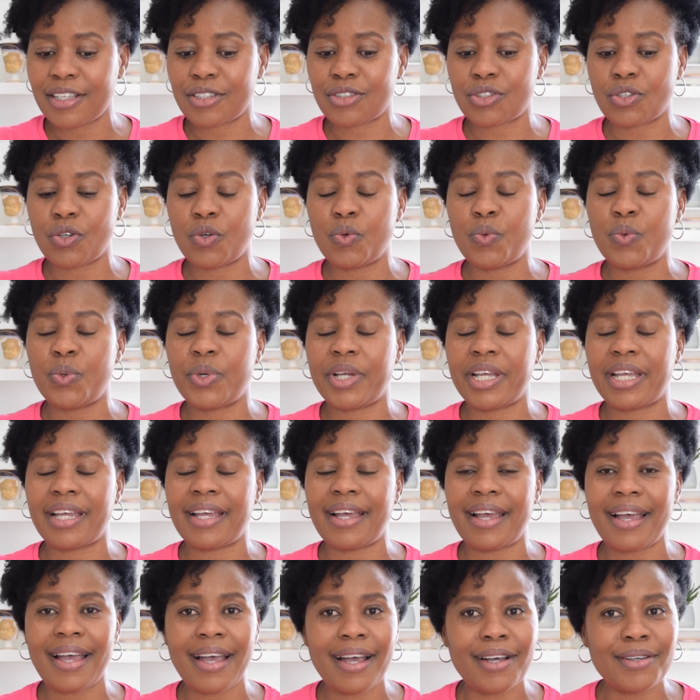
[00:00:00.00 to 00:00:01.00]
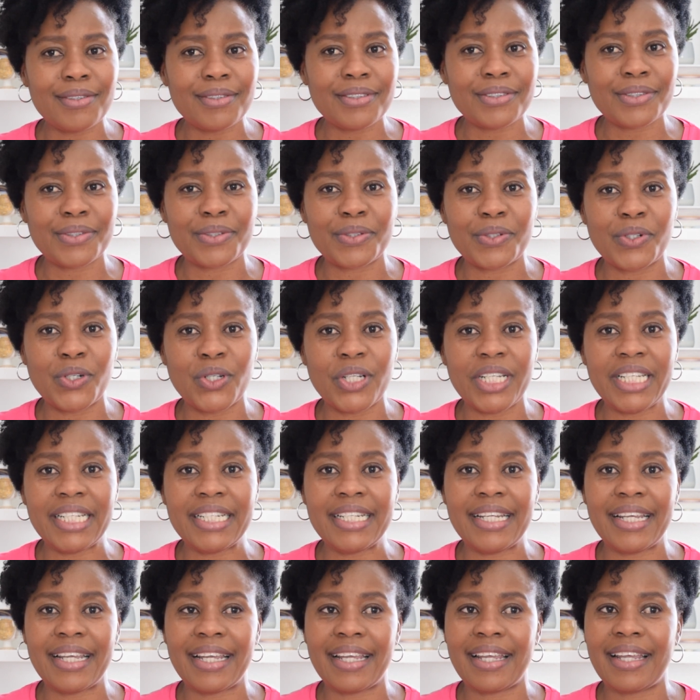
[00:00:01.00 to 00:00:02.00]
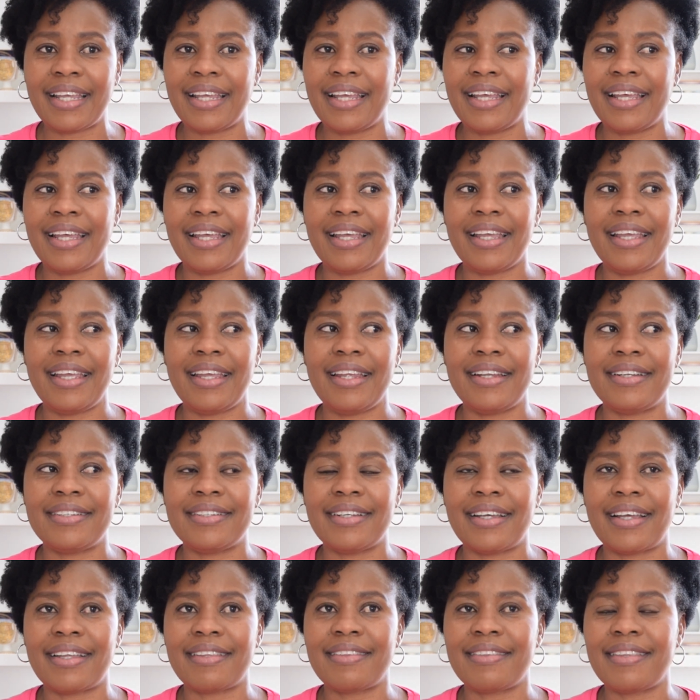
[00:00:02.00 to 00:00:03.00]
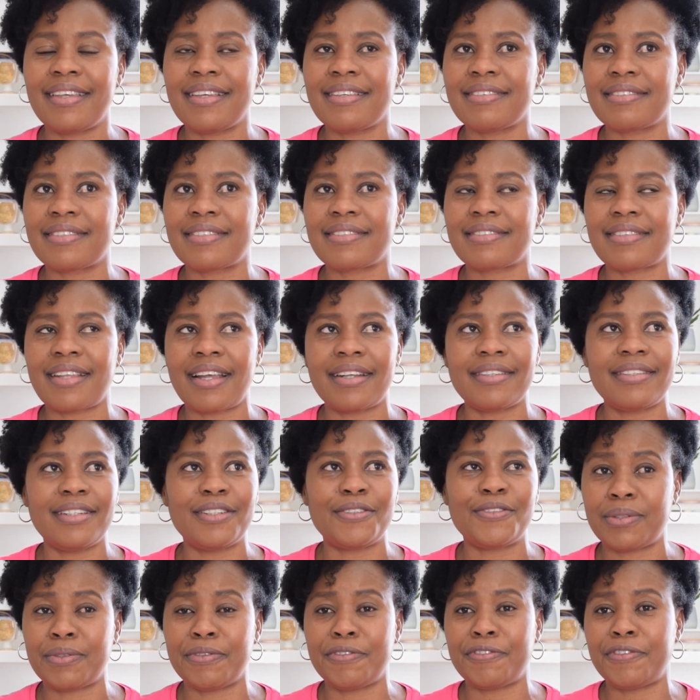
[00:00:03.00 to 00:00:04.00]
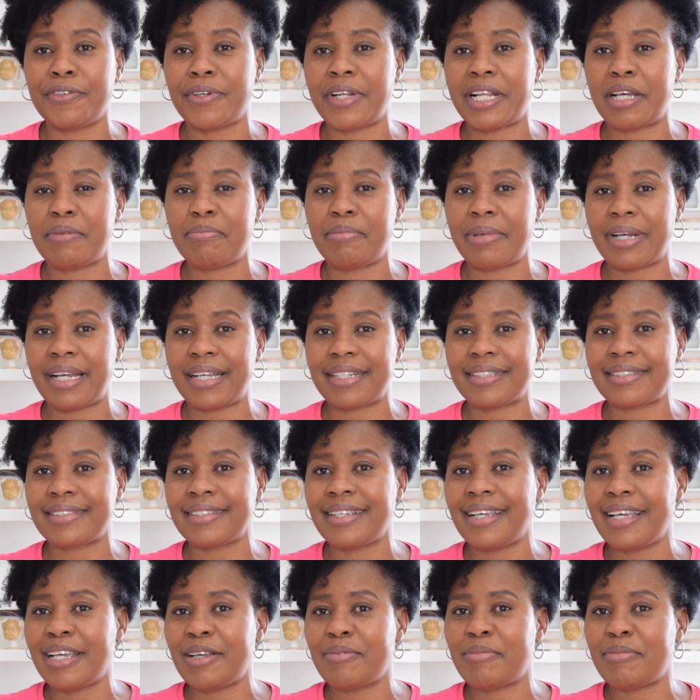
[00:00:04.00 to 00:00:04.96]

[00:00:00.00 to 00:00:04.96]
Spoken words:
So we're out on holiday and things started to fall apart.